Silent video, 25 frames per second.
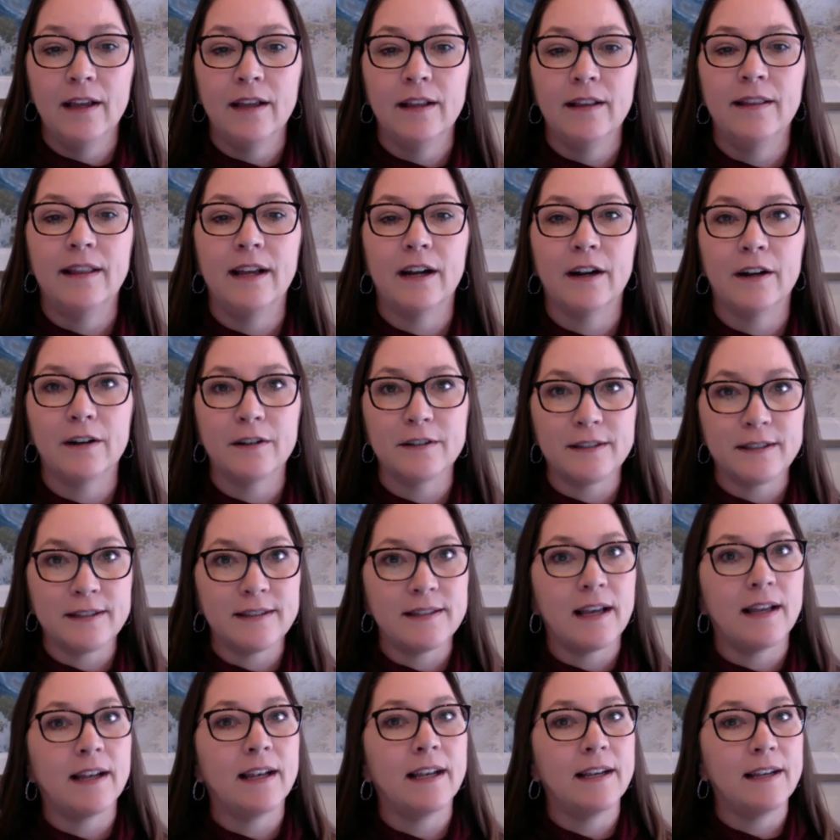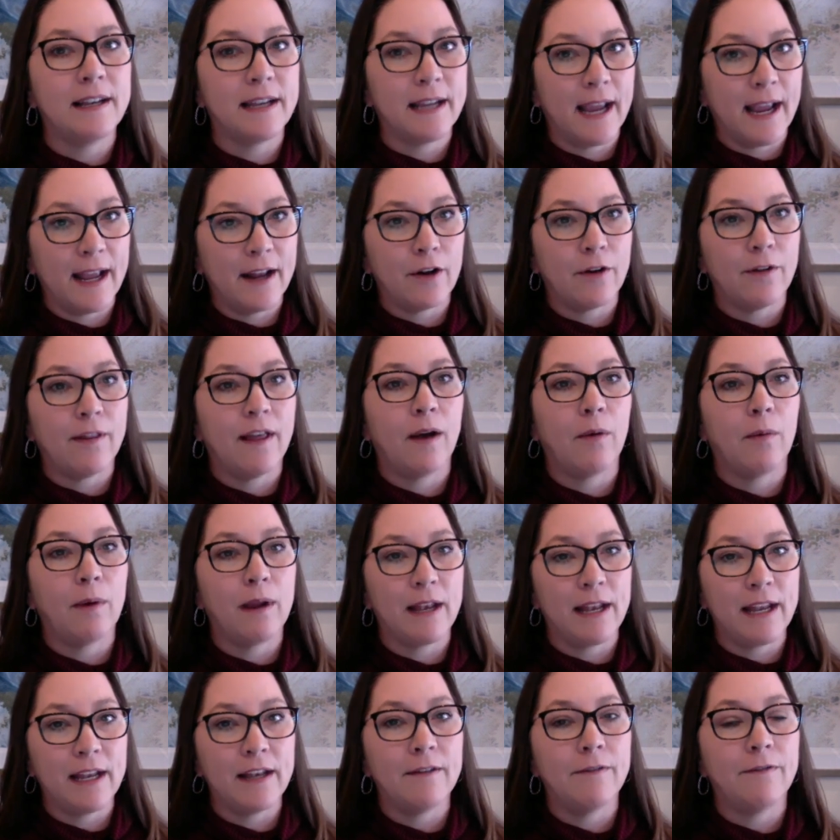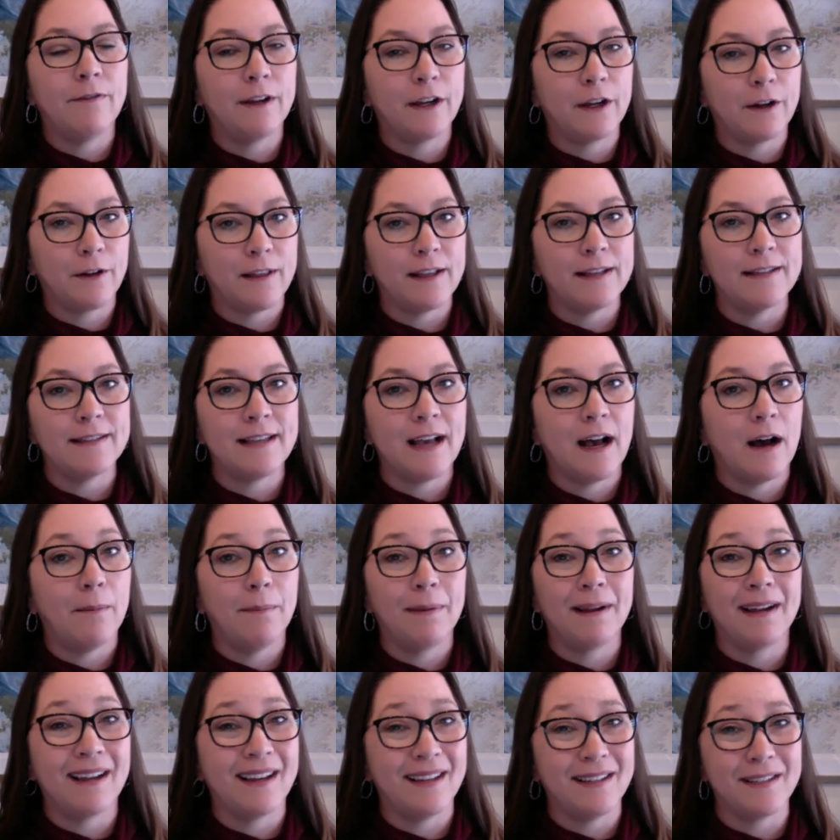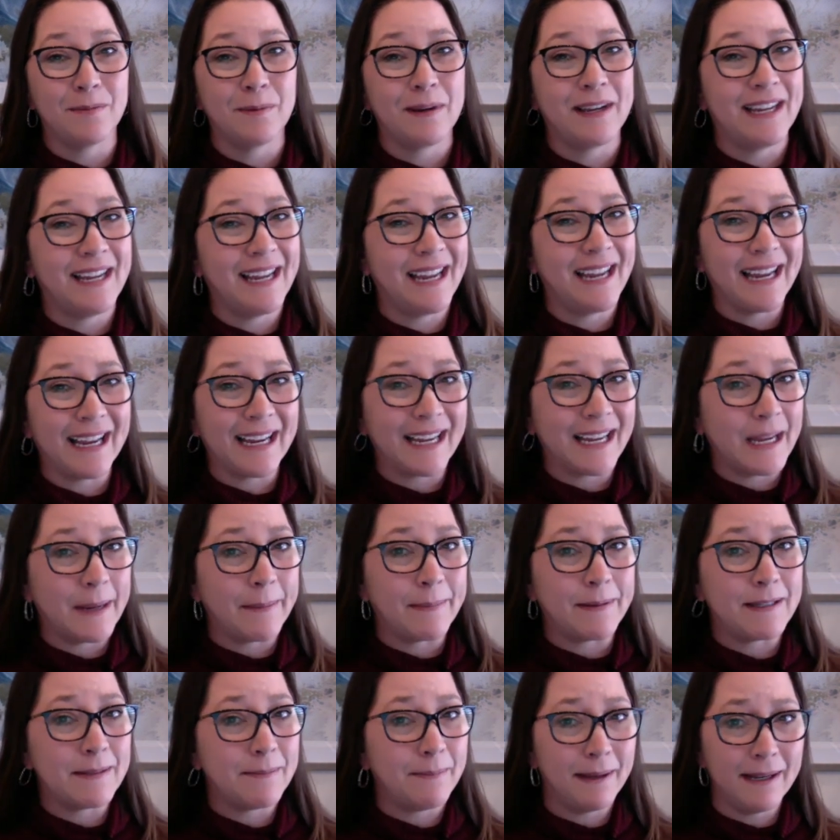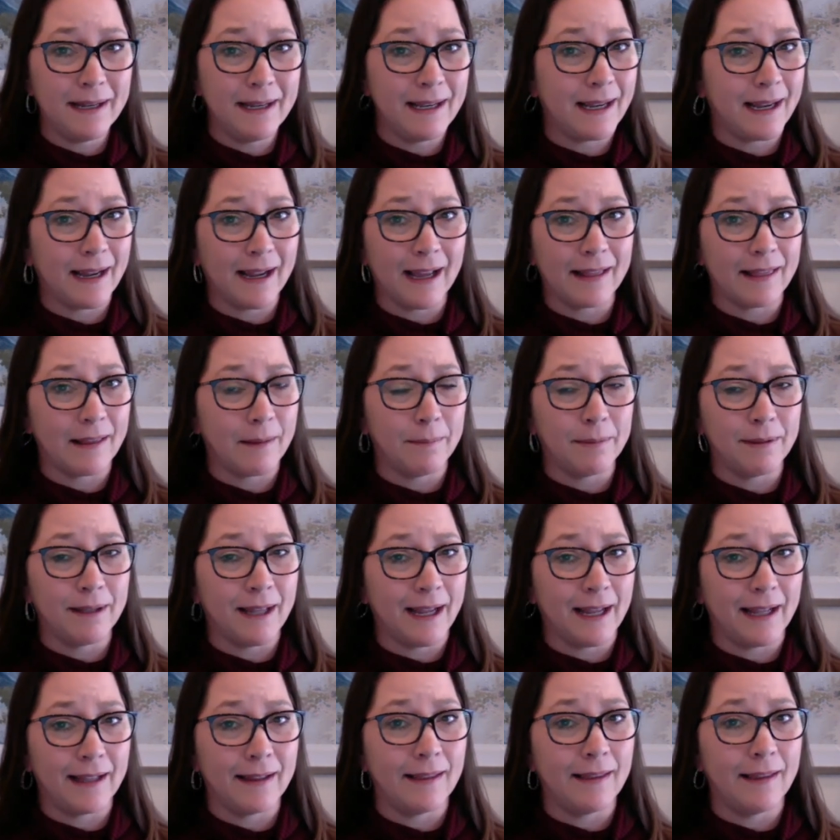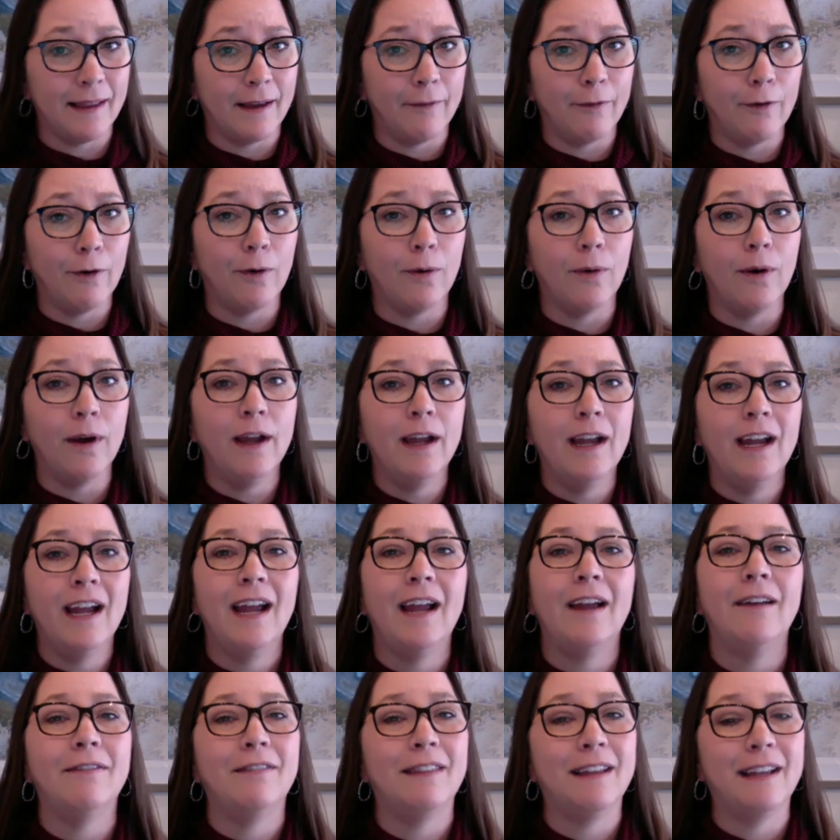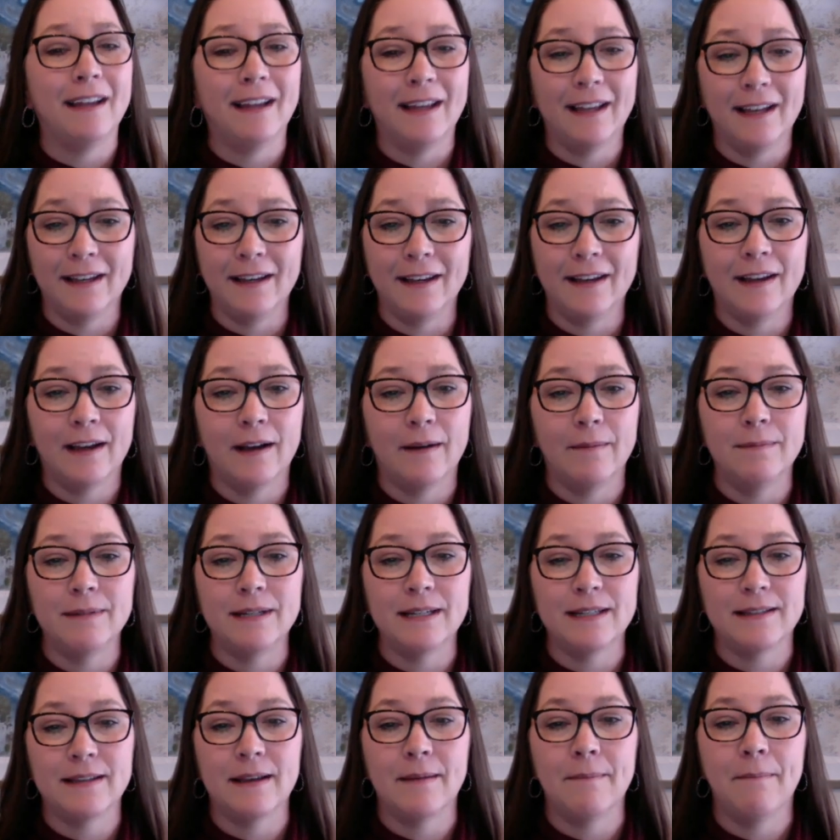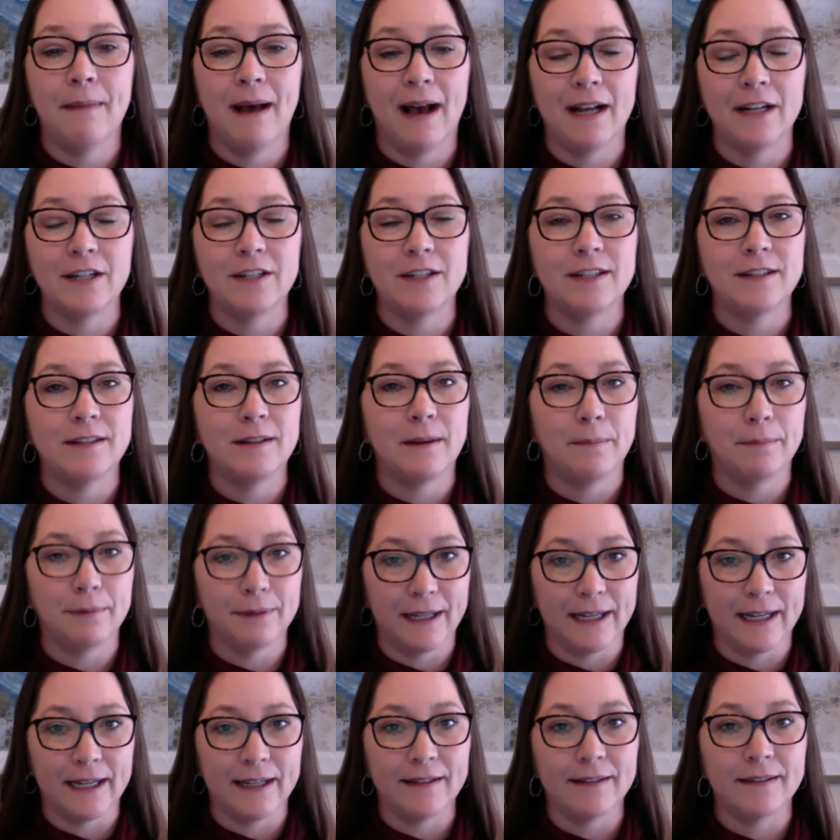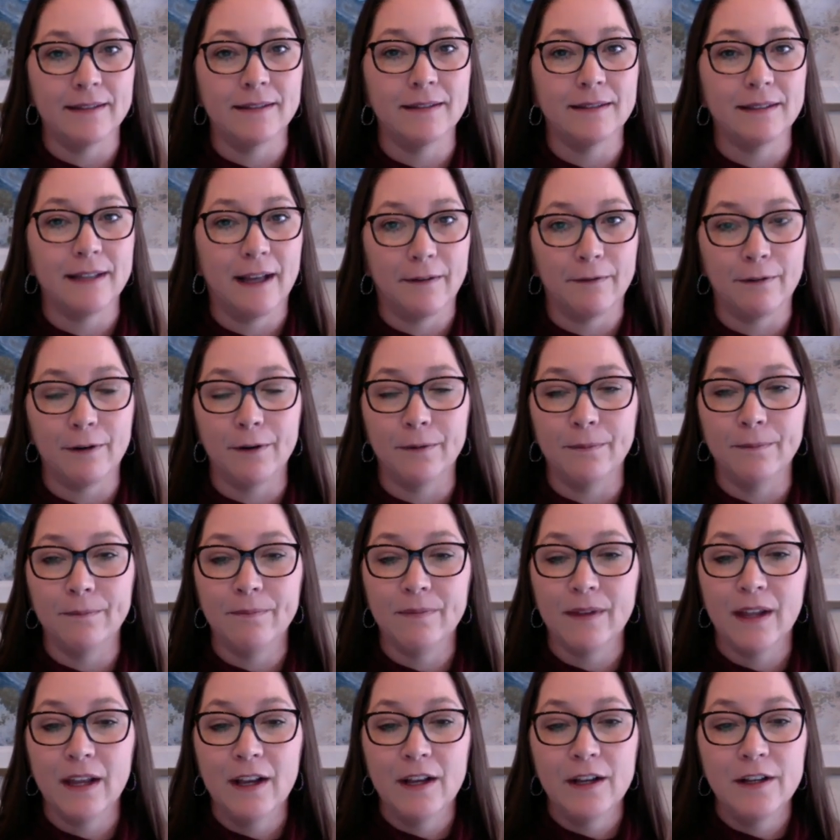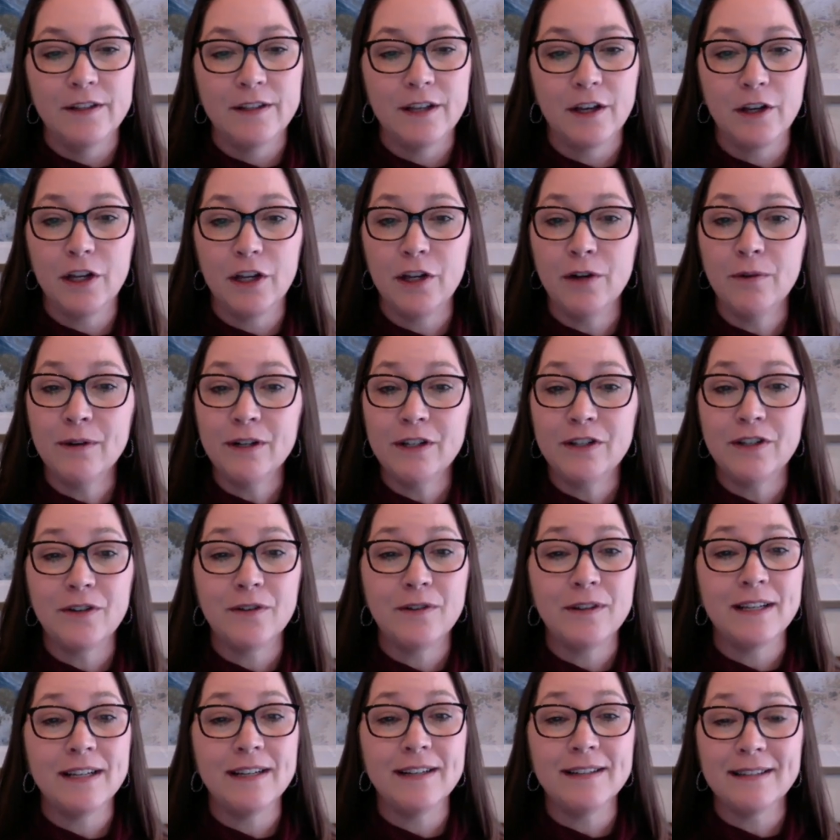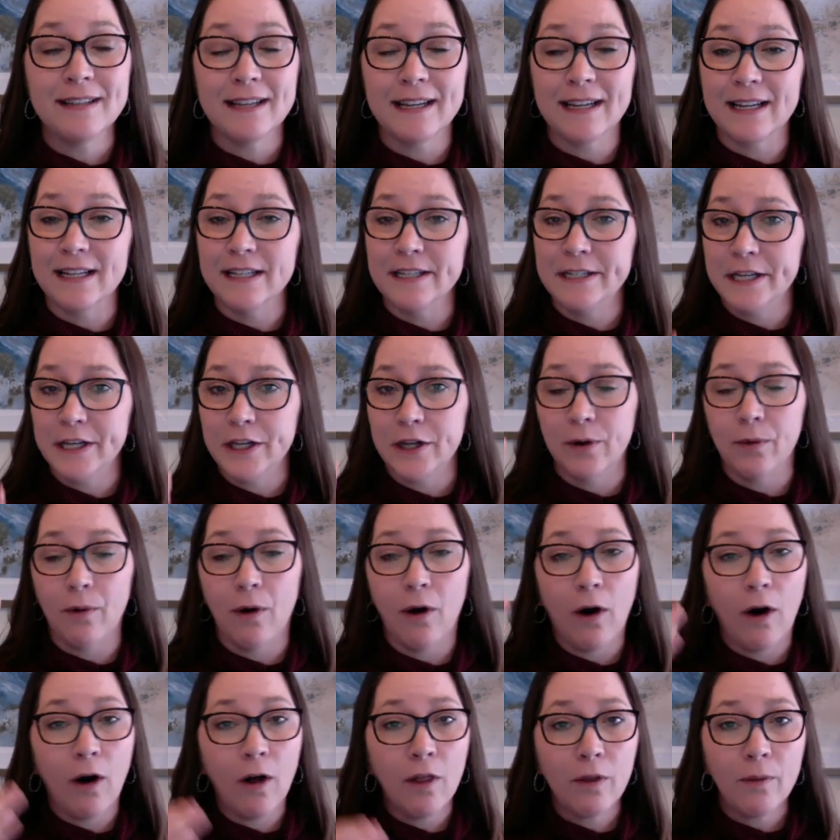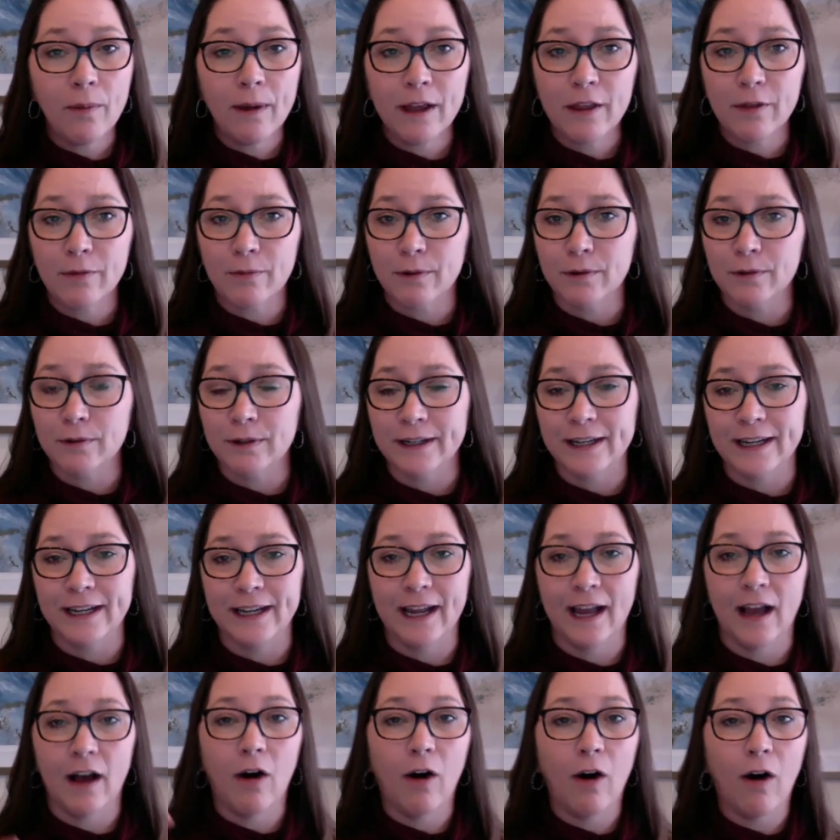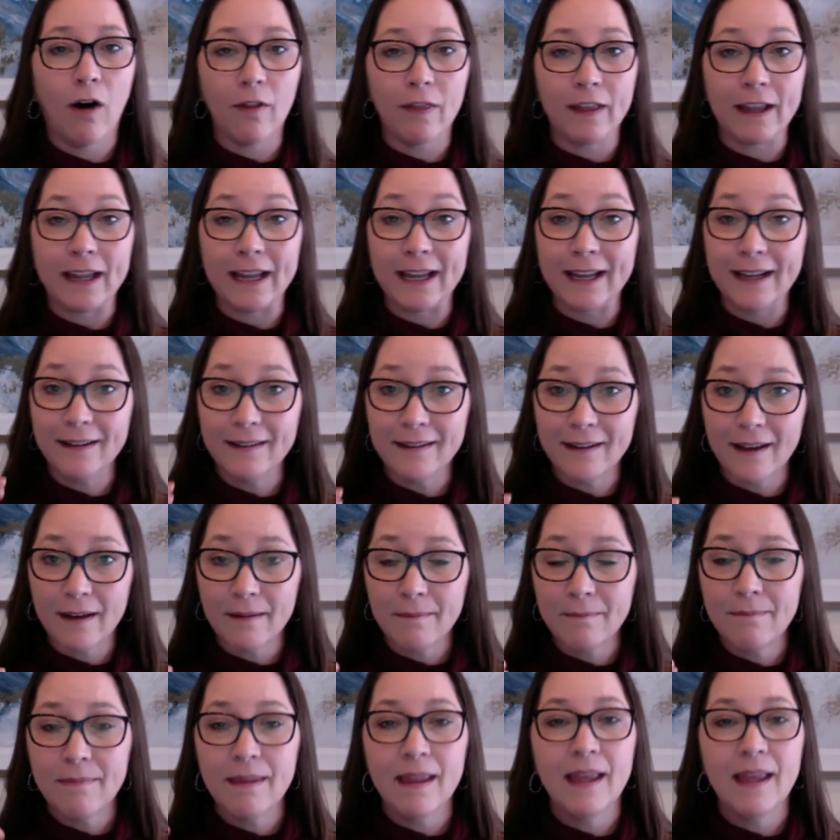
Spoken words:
there's an indicator that we need to figure this out, because we can't keep spending at the planned level if the income doesn't match the planned level. So you would do this and continue all the way through, looking at all the income